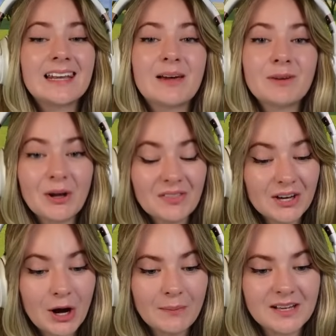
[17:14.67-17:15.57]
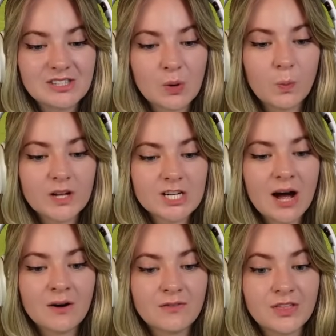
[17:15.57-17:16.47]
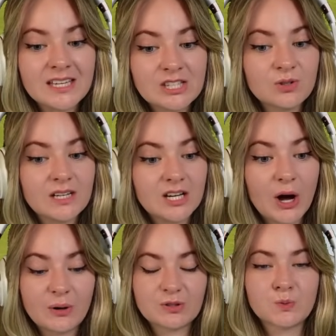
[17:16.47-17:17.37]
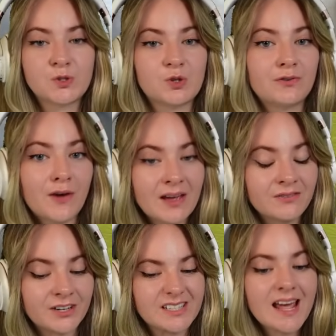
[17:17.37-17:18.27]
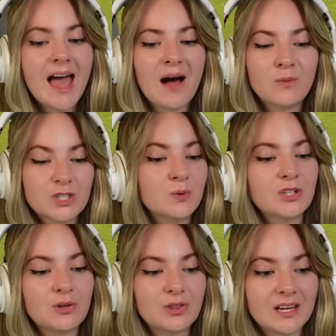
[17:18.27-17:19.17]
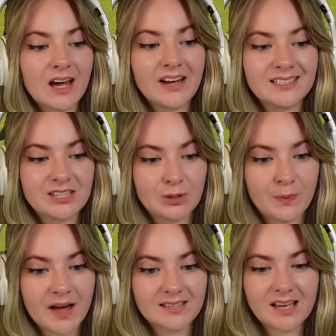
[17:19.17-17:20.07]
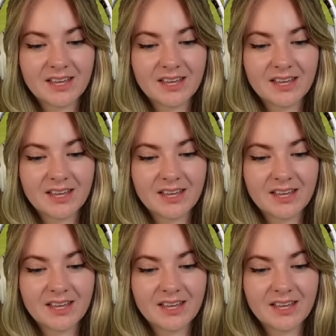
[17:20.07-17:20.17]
Let me know in the comments which out of these three coats was your favorite and which one you think I did the best.